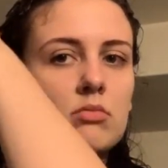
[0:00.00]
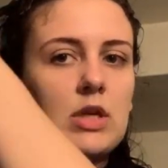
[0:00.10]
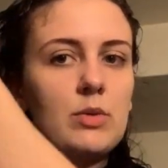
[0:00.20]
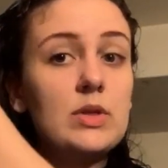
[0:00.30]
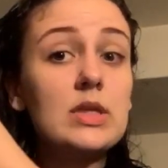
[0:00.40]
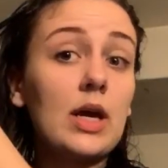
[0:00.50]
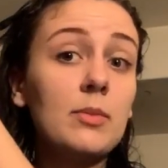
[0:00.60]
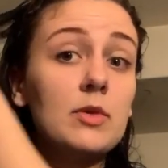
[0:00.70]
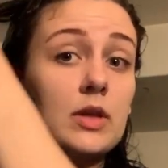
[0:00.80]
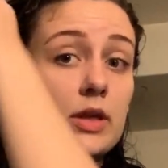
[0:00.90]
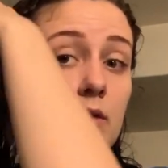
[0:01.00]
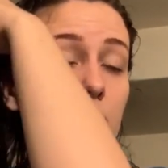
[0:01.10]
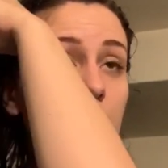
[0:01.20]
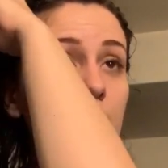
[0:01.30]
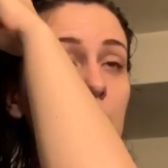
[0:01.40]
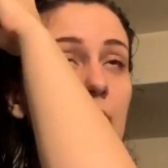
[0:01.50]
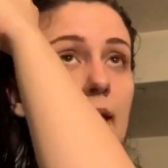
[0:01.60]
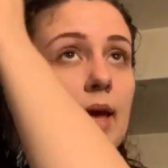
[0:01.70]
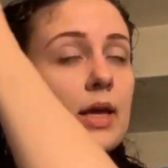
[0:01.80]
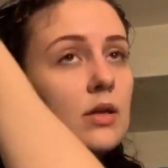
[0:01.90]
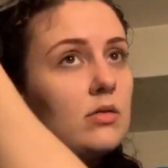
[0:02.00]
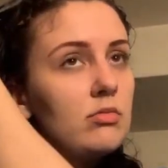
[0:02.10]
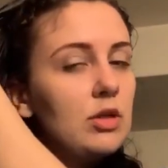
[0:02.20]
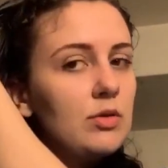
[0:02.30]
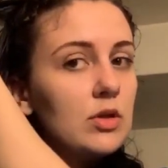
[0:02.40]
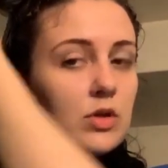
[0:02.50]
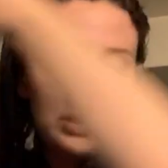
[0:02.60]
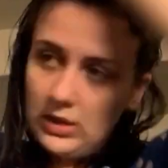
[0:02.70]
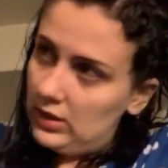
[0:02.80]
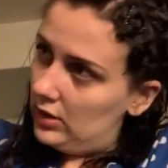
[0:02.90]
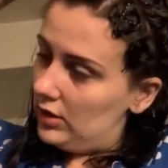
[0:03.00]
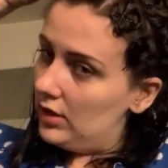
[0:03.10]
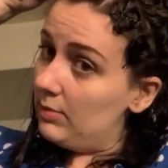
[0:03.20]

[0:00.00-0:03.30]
it was time to leave. And it was a good decision.